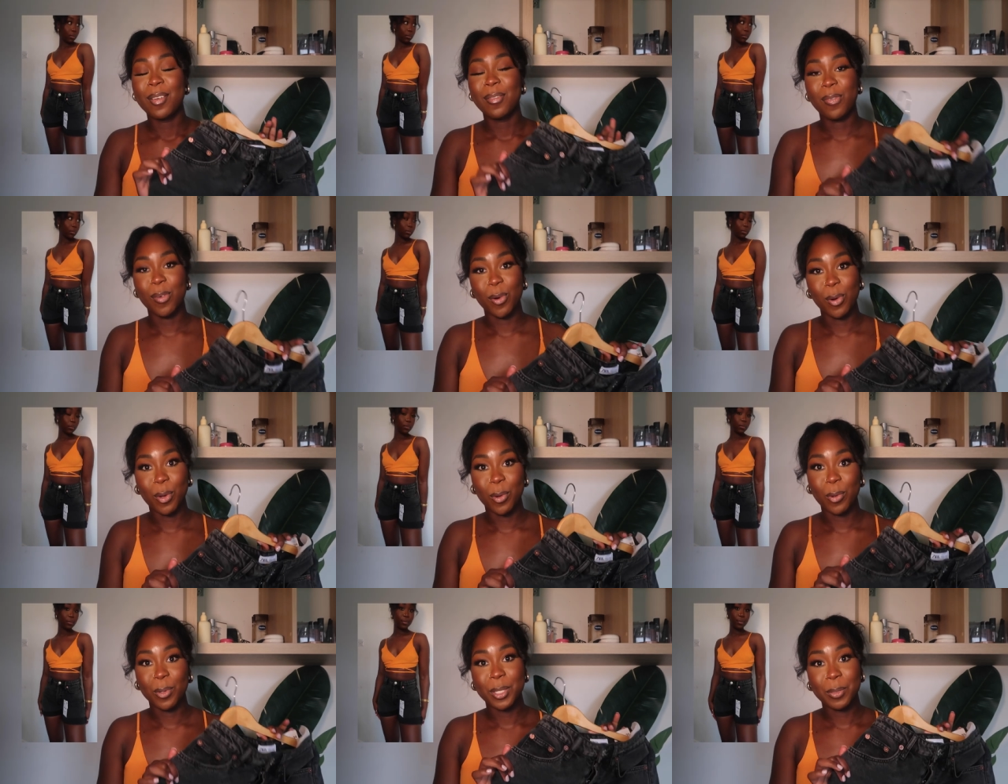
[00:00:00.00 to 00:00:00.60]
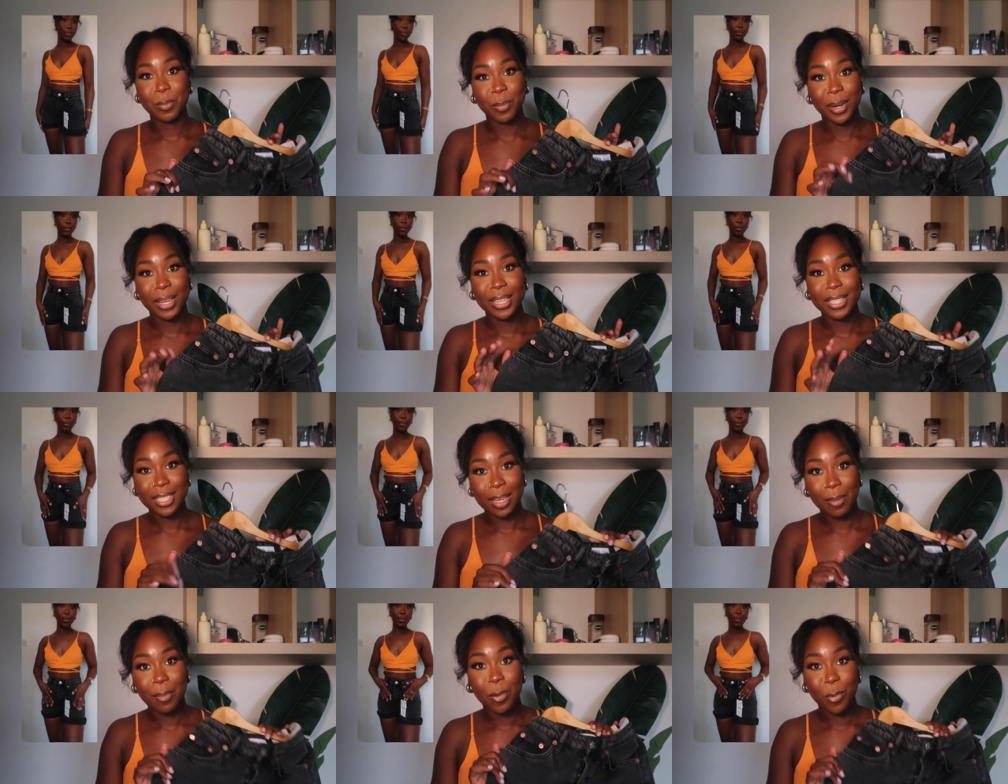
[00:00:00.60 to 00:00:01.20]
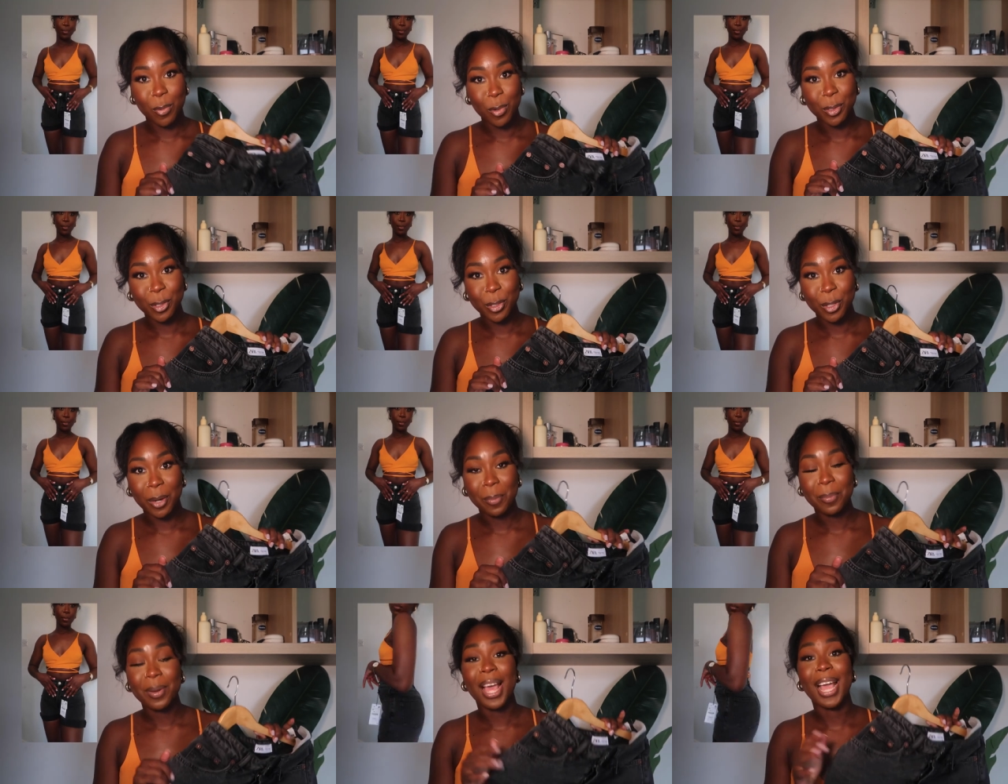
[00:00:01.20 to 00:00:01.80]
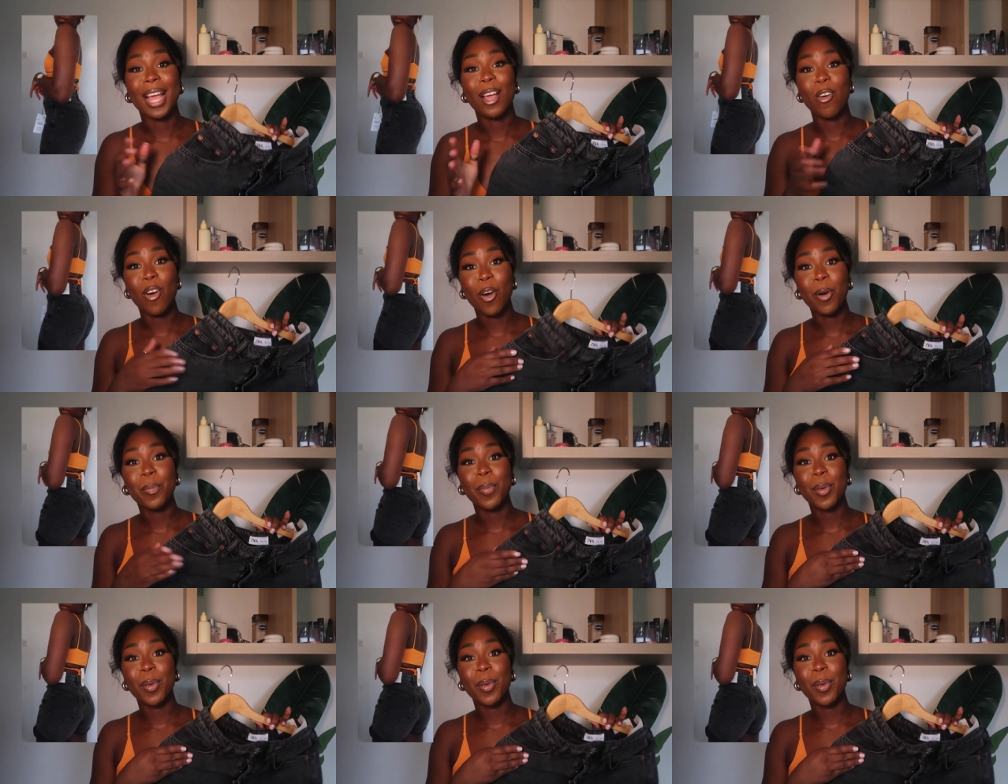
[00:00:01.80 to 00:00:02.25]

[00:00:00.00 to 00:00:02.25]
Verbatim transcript: for your spring summer wardrobe like